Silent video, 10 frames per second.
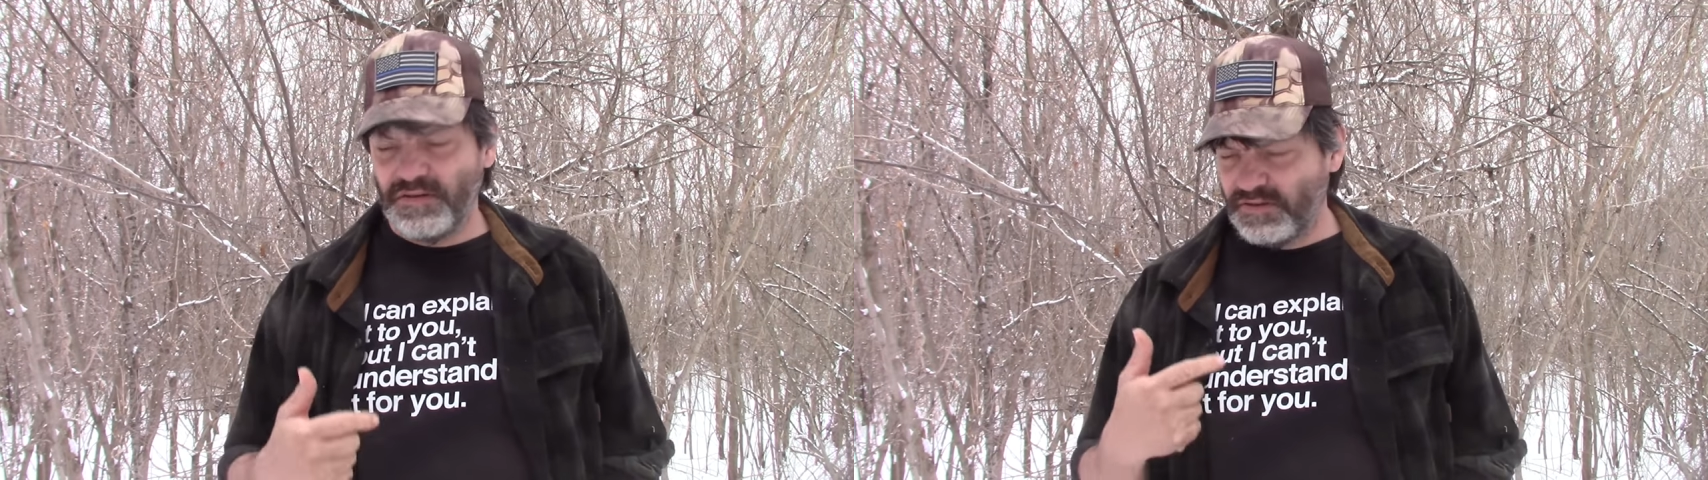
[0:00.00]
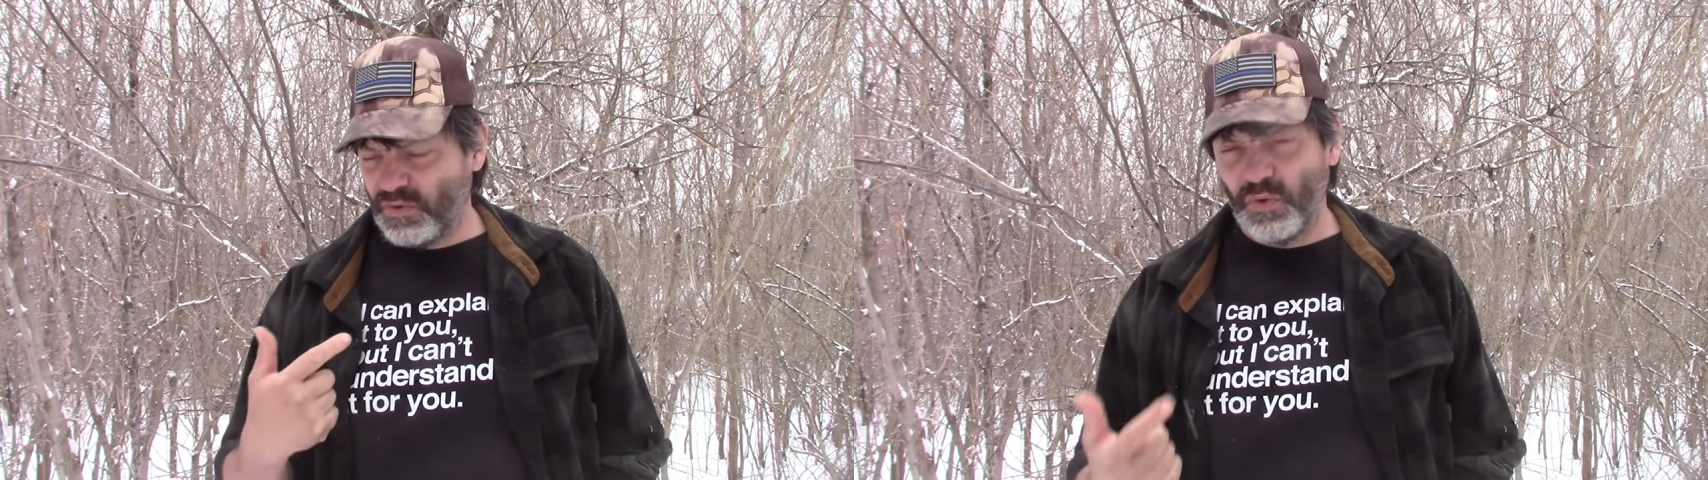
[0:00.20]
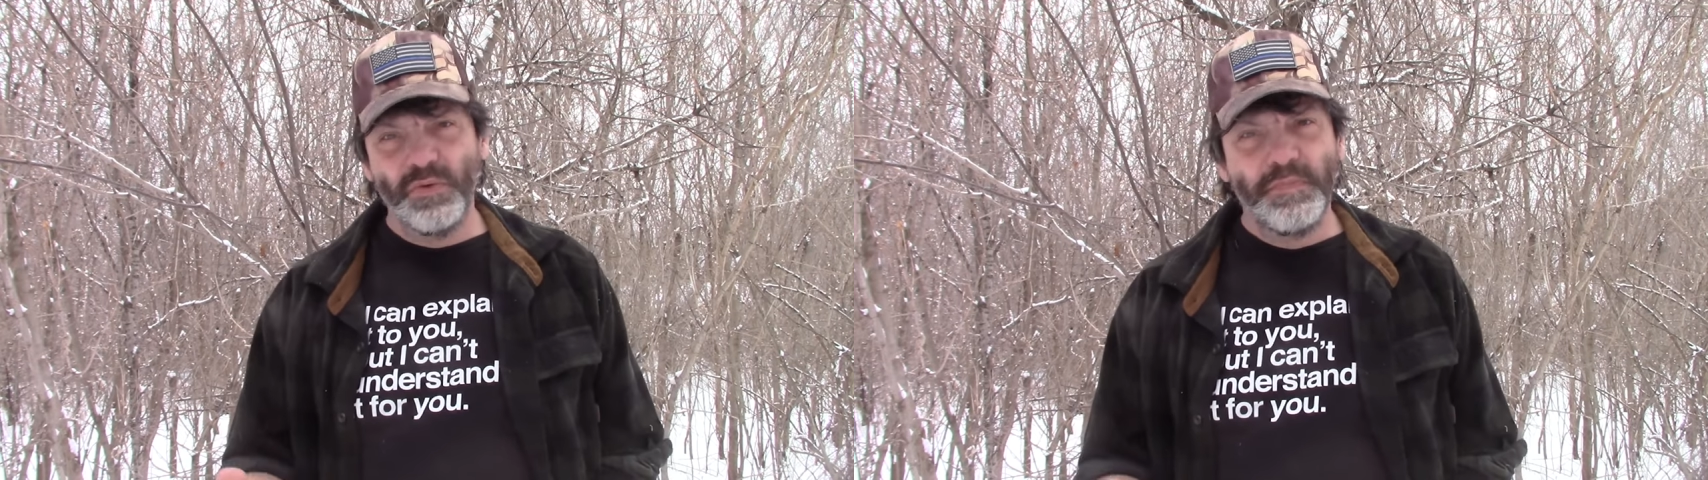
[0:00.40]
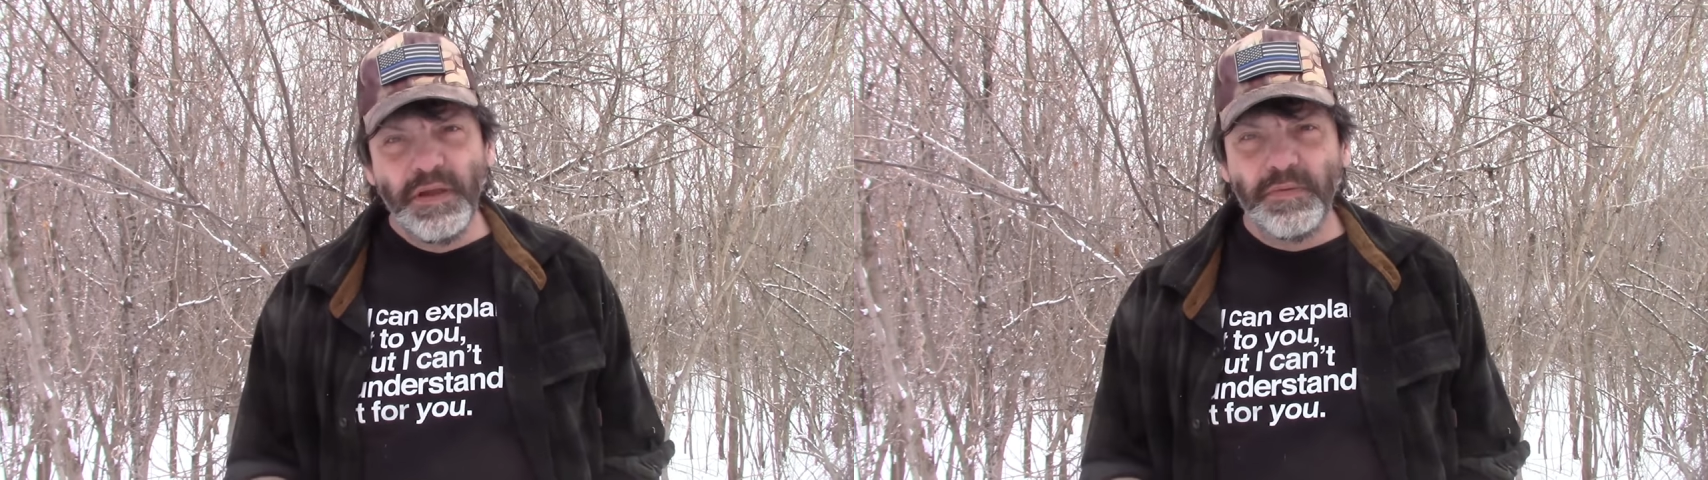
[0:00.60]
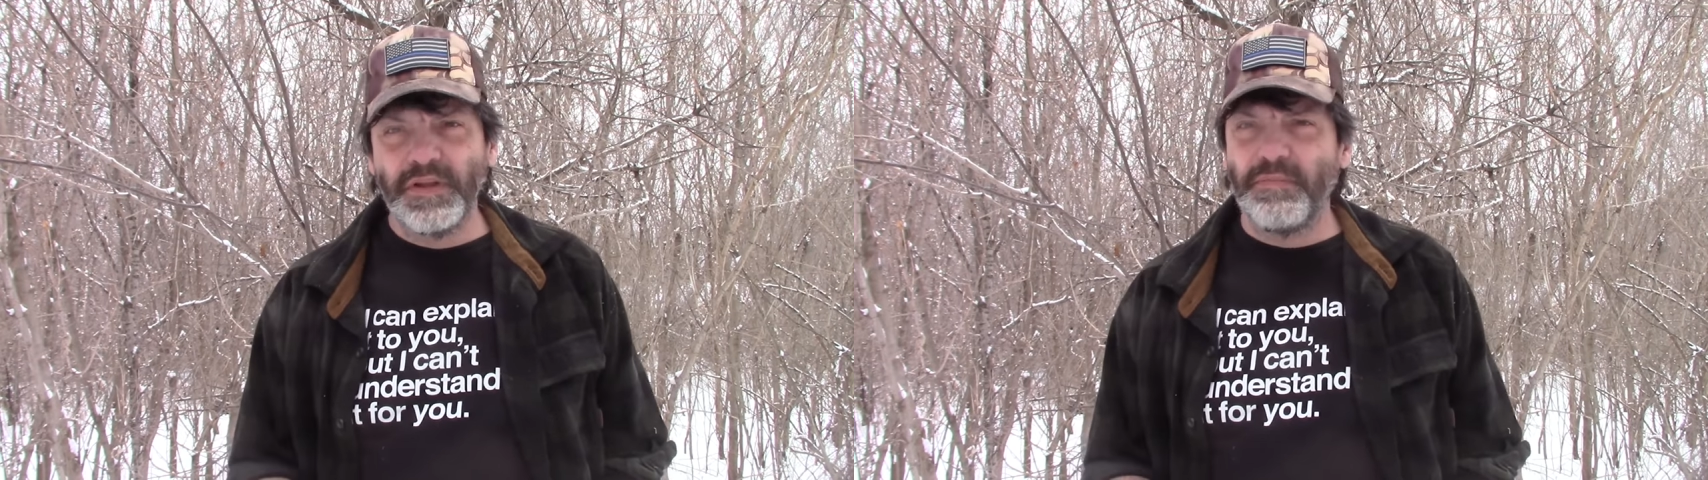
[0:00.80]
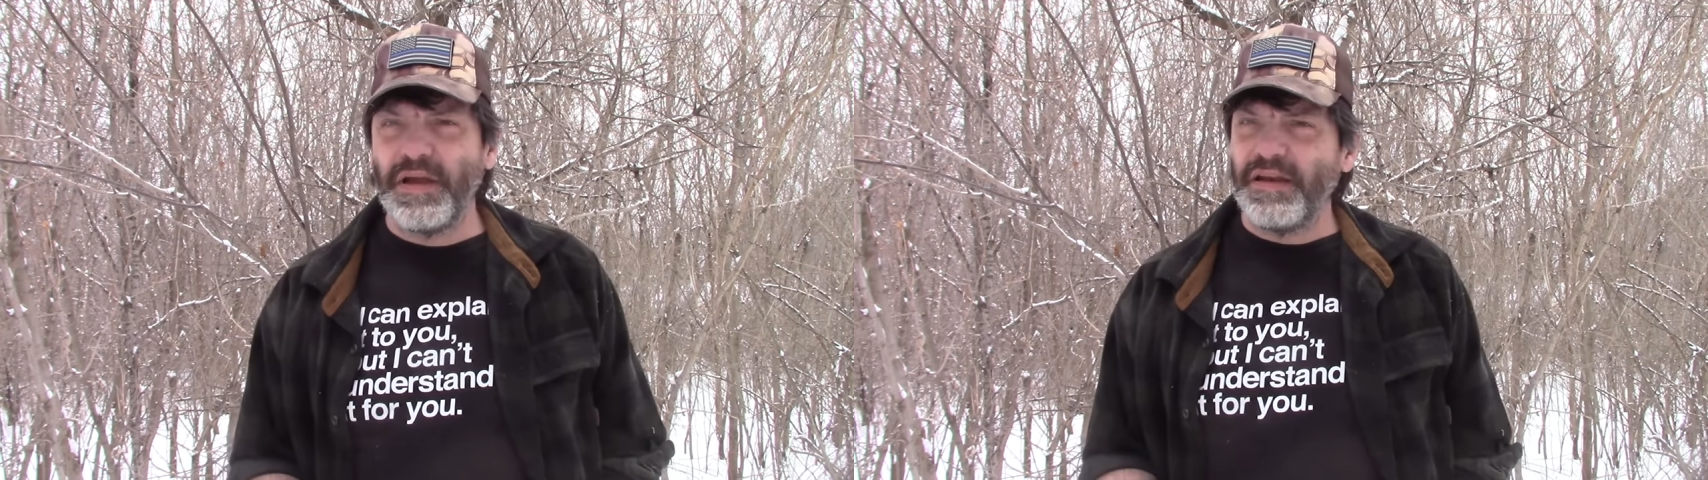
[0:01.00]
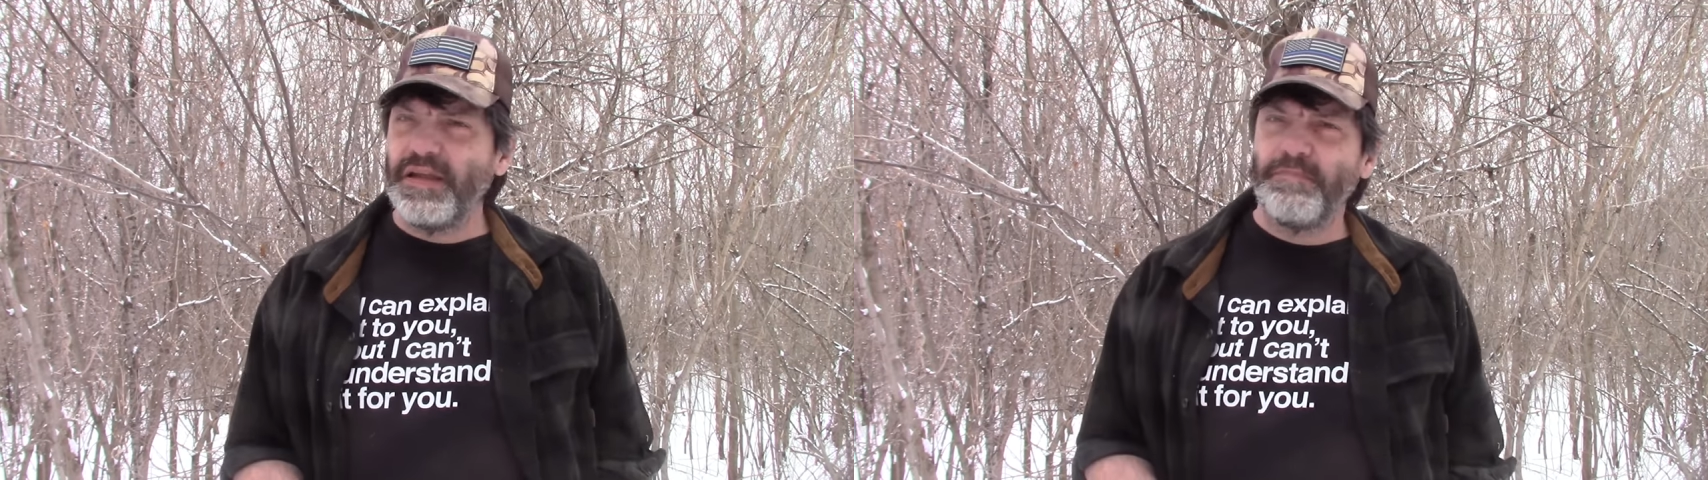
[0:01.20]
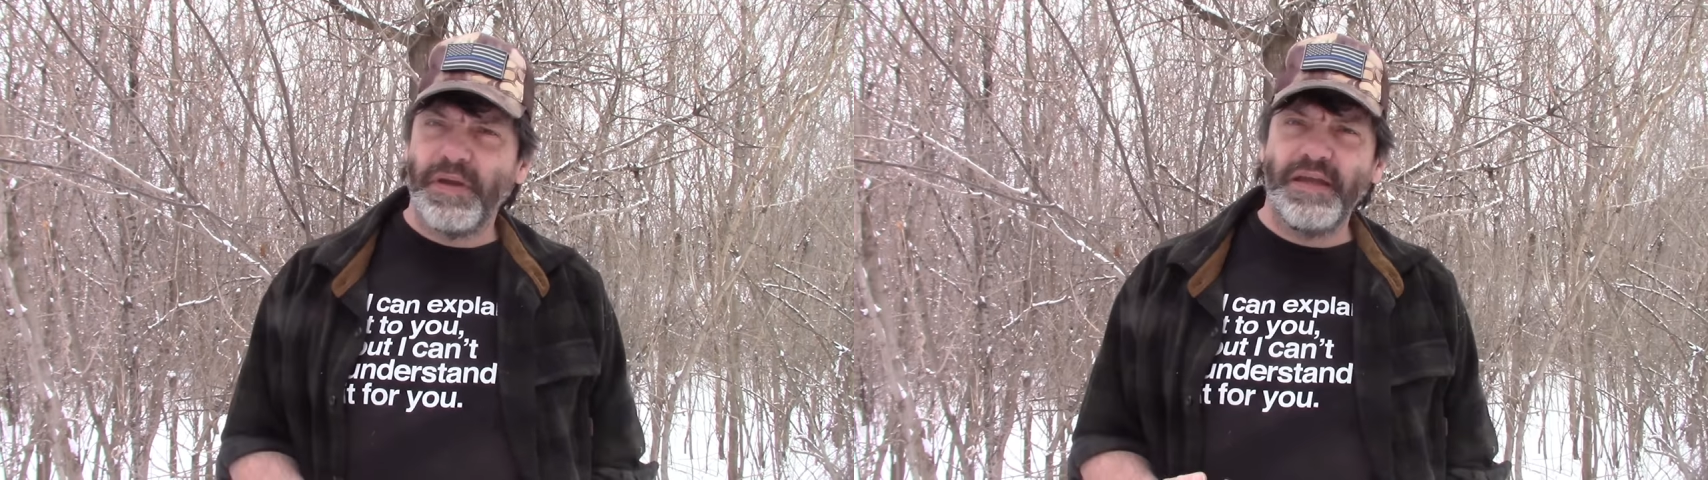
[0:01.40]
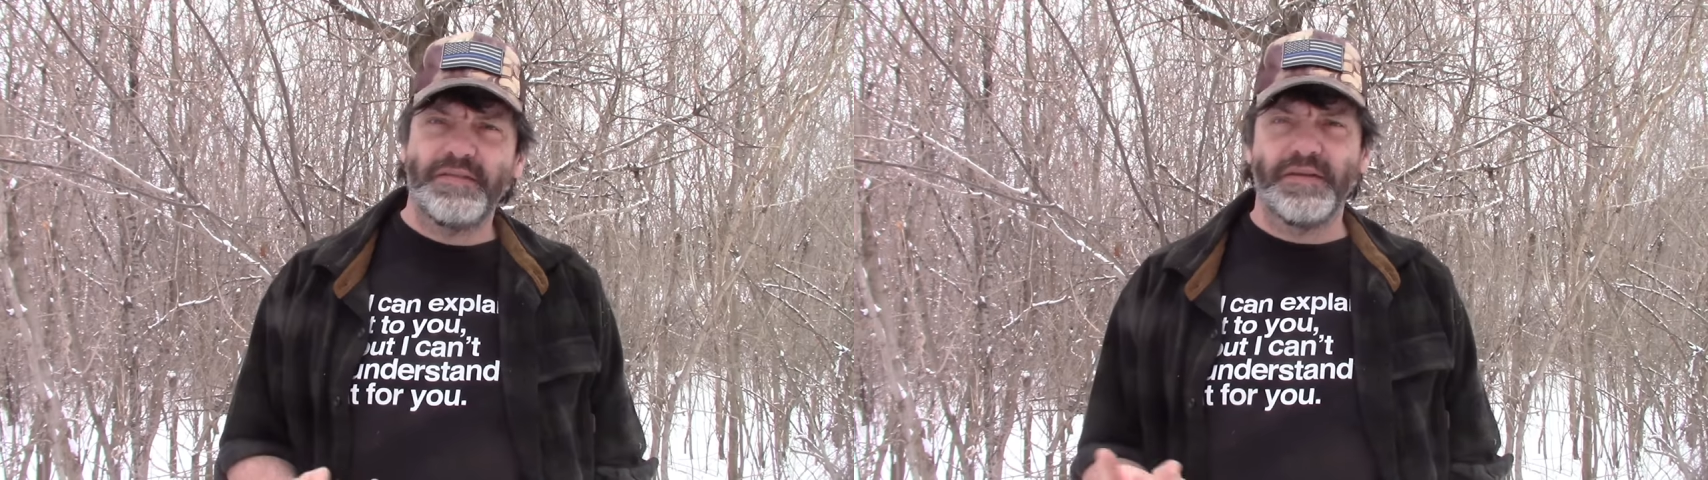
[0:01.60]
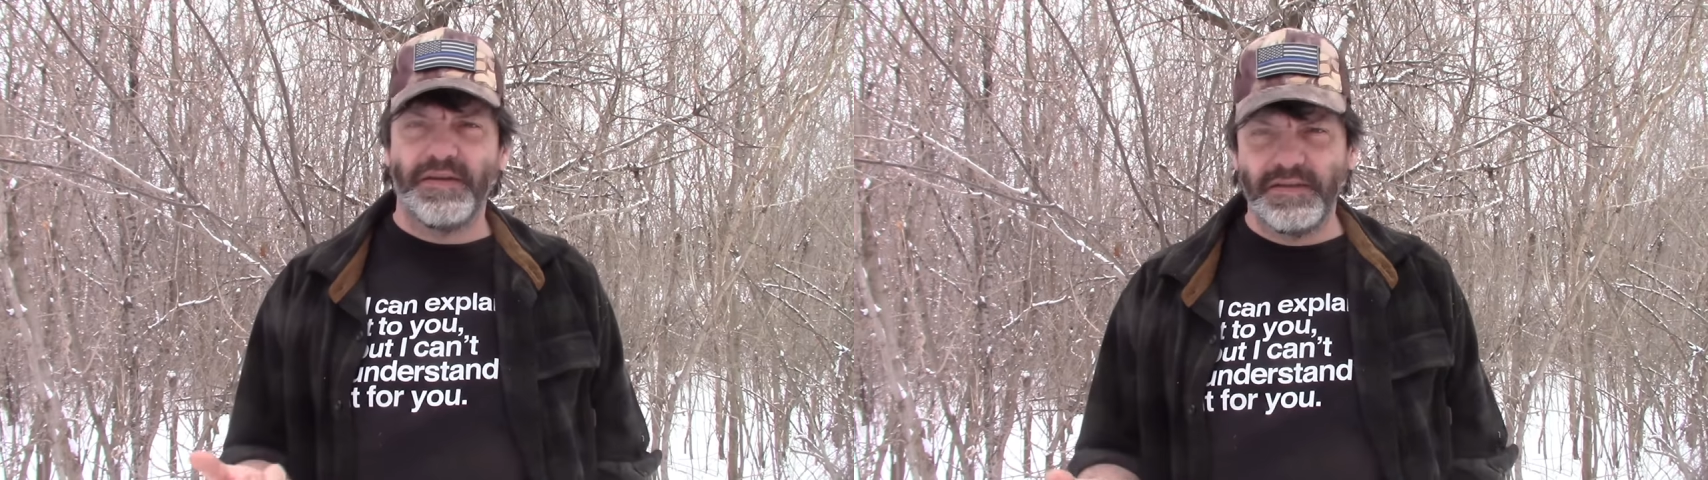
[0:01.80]
There's old people that may need
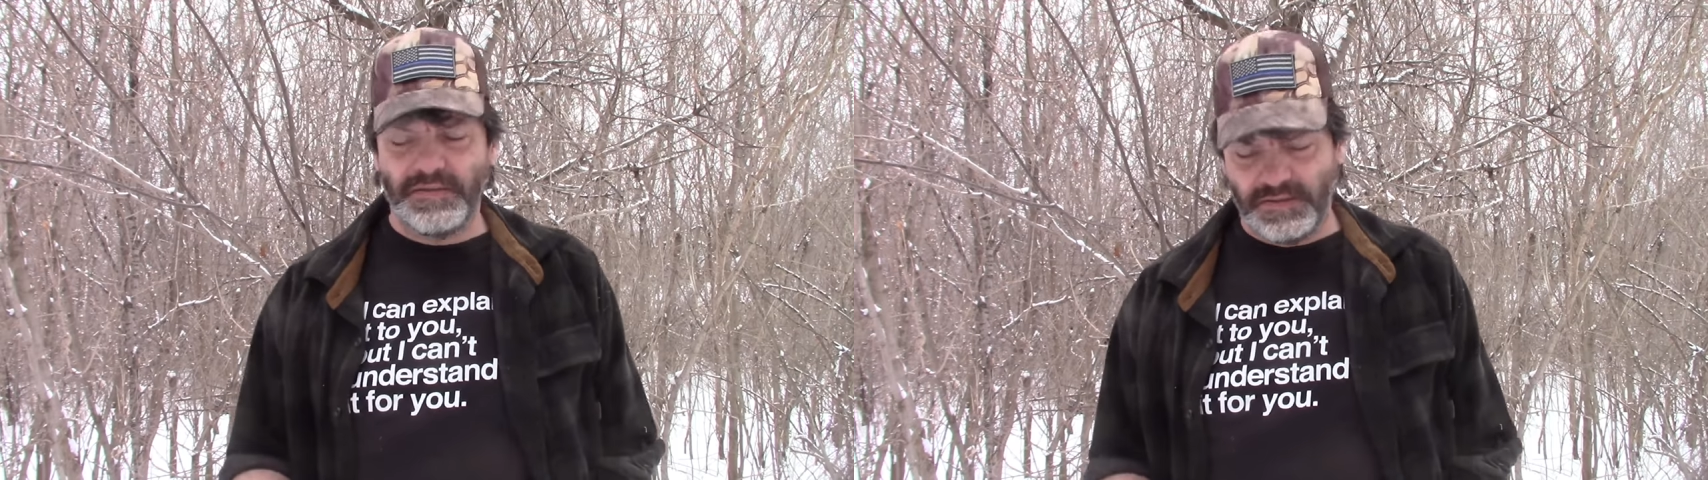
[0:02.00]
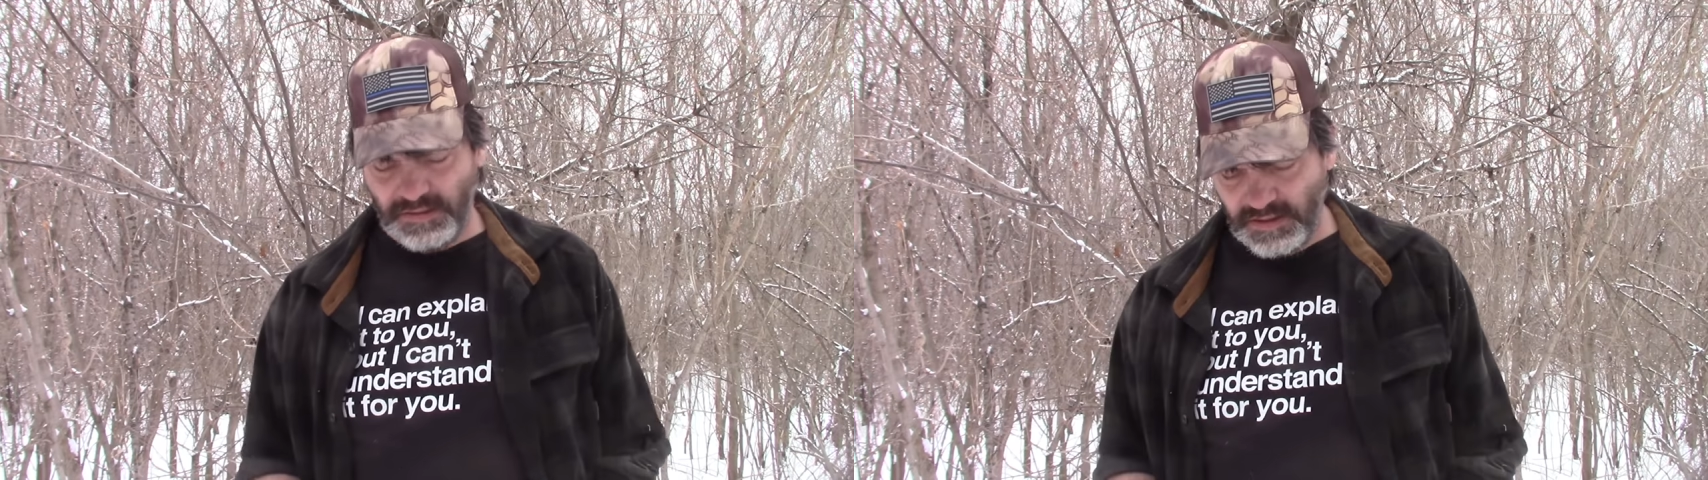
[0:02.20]
bait to hunt.